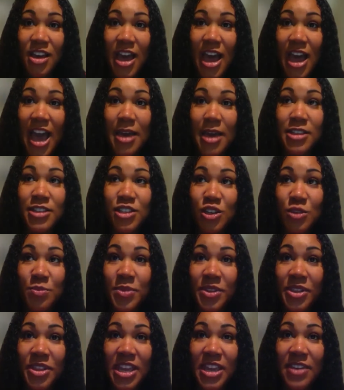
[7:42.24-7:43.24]
I do
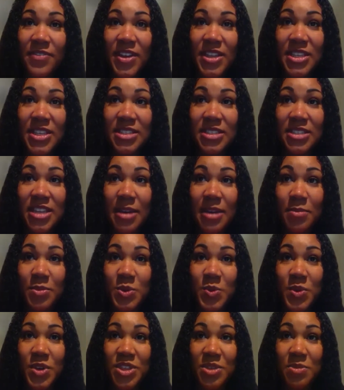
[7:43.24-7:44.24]
believe it stems
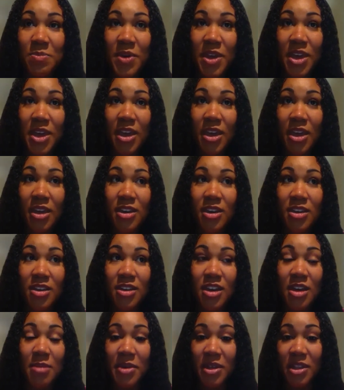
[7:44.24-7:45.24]
with being
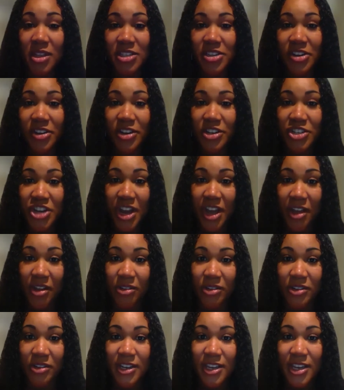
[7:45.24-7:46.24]
a military
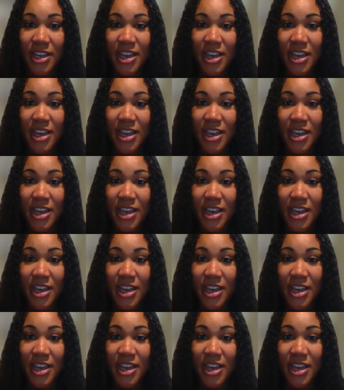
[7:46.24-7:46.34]
child.